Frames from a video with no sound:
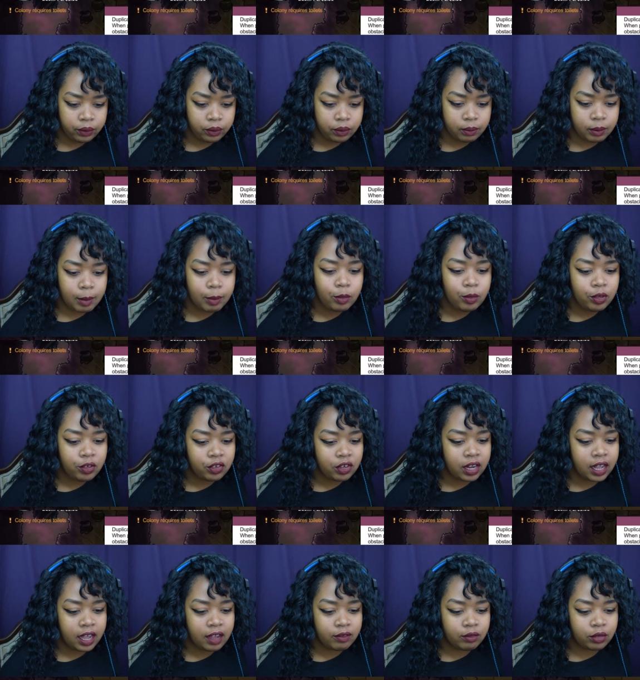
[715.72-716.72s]
Maybe we should
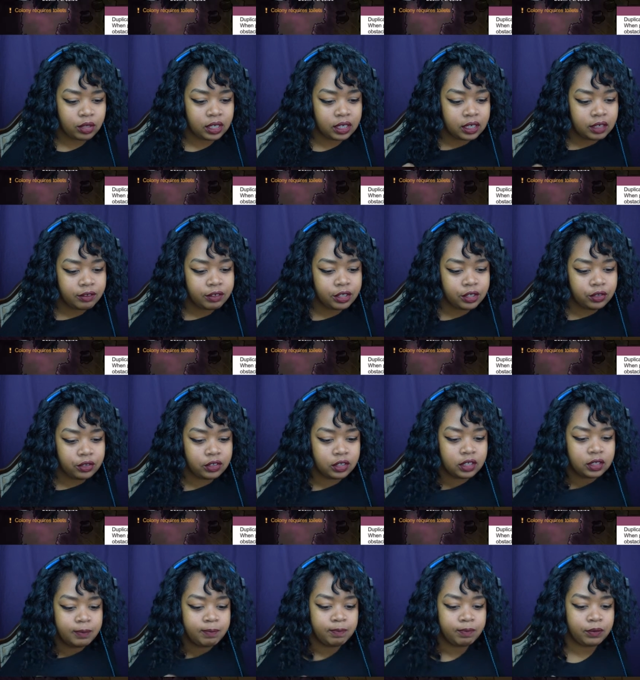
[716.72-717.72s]
have one. I never used
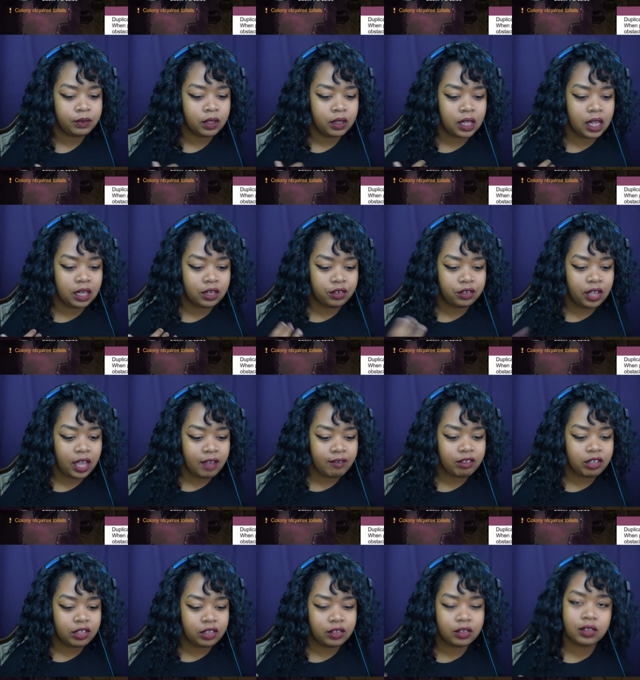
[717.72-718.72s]
it. Then there's
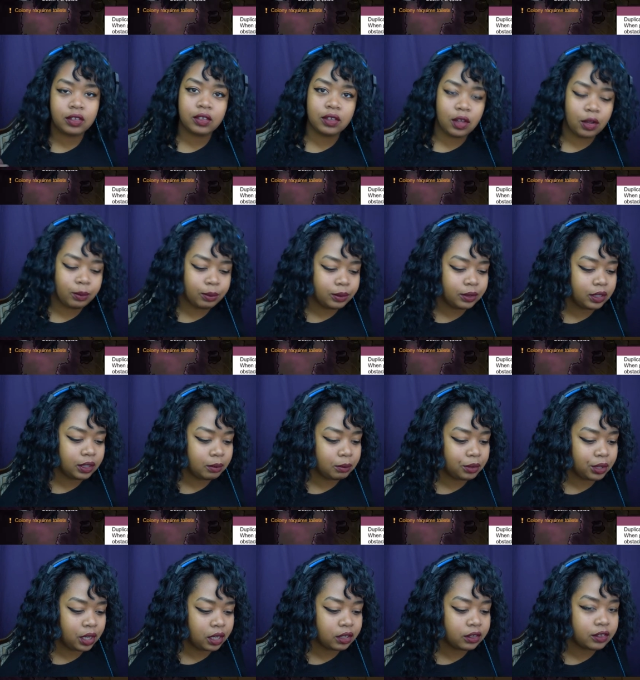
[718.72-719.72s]
canvases and sculpting
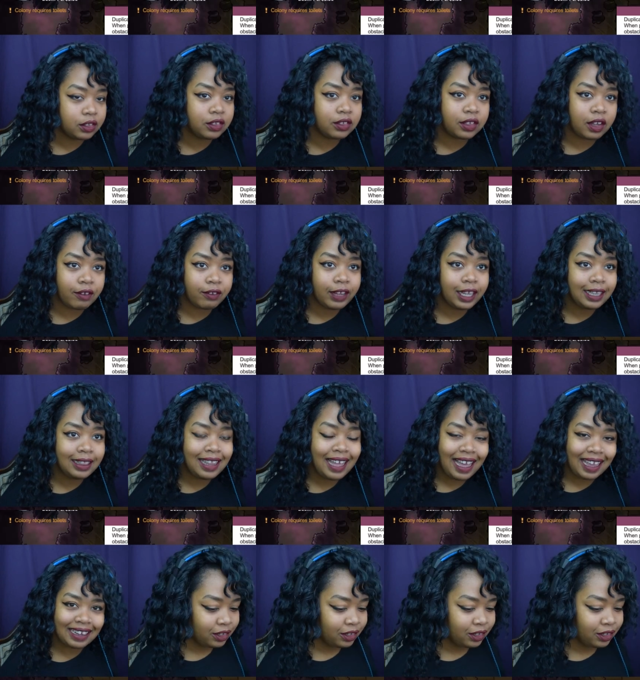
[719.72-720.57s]
blocks and stuff like that.